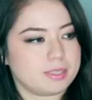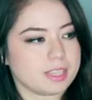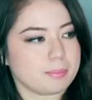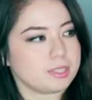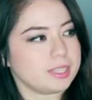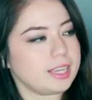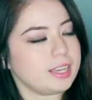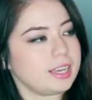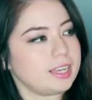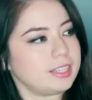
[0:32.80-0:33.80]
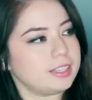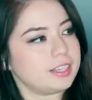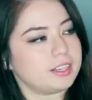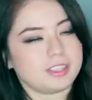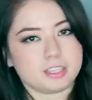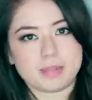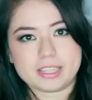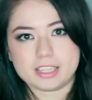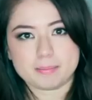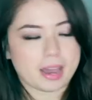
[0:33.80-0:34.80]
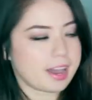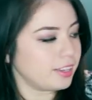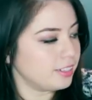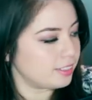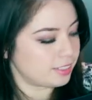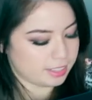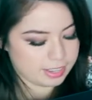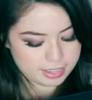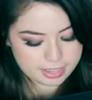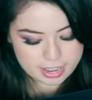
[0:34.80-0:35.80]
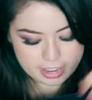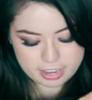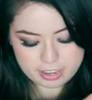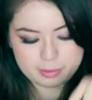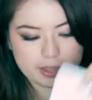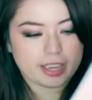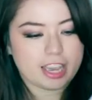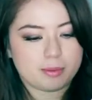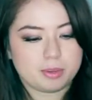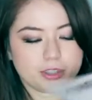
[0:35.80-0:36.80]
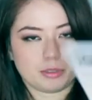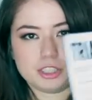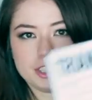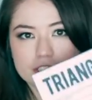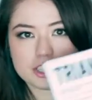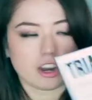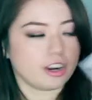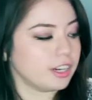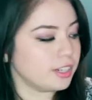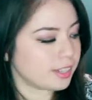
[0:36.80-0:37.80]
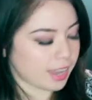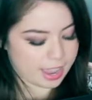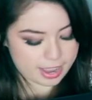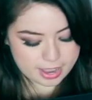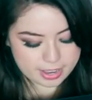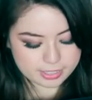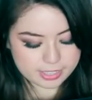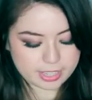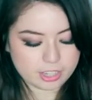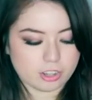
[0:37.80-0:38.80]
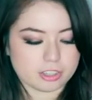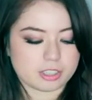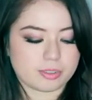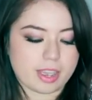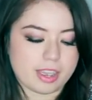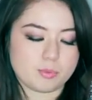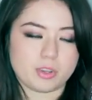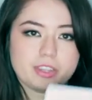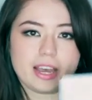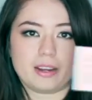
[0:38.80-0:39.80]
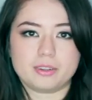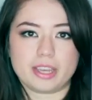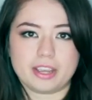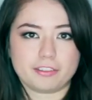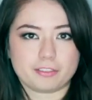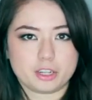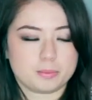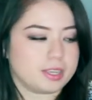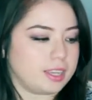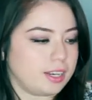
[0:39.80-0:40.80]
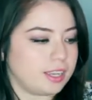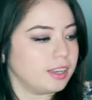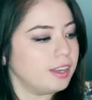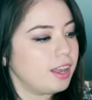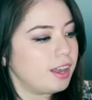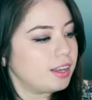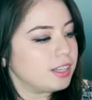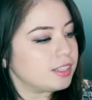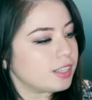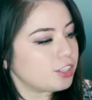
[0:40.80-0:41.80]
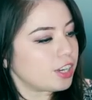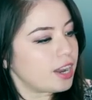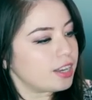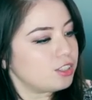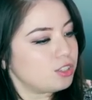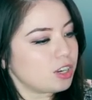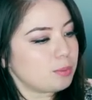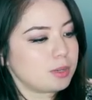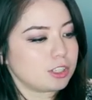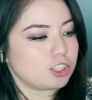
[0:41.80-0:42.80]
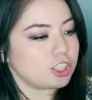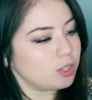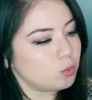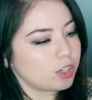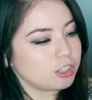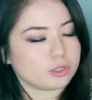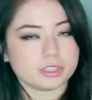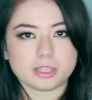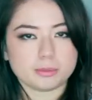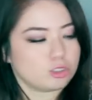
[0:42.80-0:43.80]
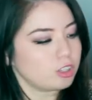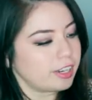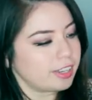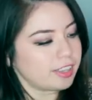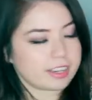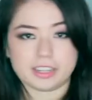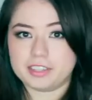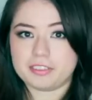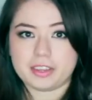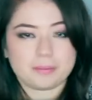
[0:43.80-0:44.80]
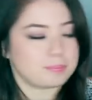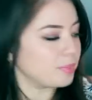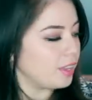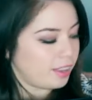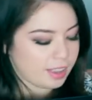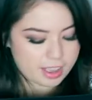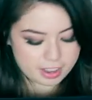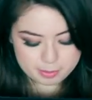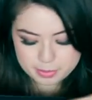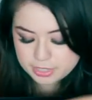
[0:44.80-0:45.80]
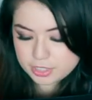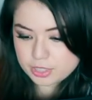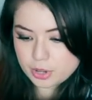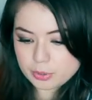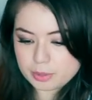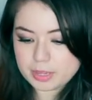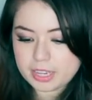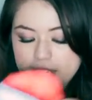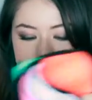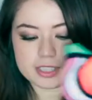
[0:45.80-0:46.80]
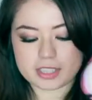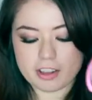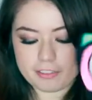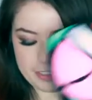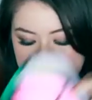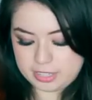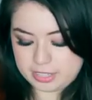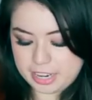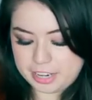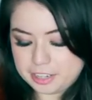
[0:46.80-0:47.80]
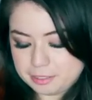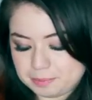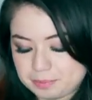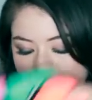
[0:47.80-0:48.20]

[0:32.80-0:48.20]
separately in these plastic bags. It came with a returns card, and it also came with a how to care for your bikini, such as do not machine wash or tumble dry, that kind of thing. So the bikini itself is here.